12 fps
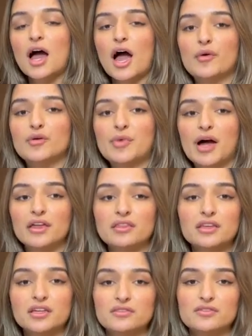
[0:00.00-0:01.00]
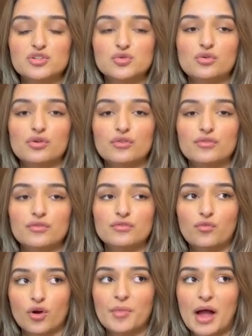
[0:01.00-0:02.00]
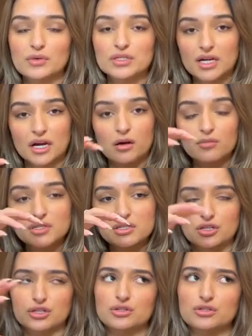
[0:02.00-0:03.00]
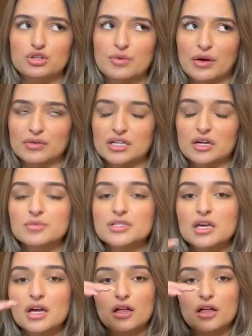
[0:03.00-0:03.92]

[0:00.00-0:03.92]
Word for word: I would buy it in the individual four pound tubs or two pound tubs.